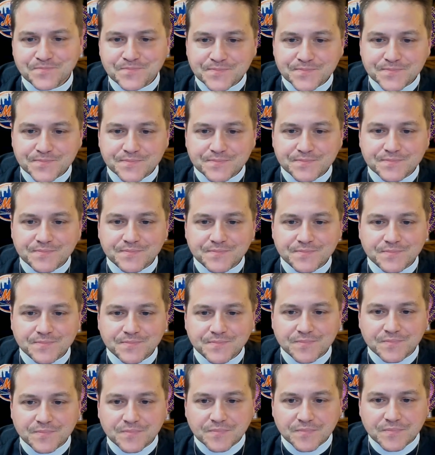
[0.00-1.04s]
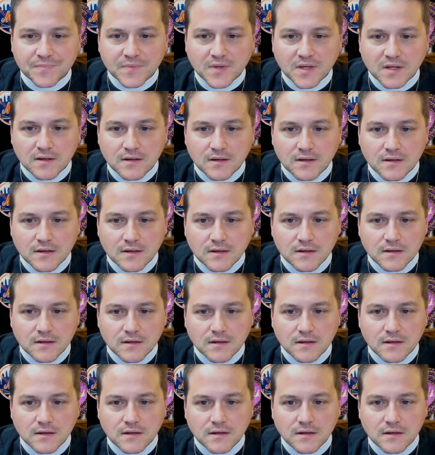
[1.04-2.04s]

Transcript: [no speech]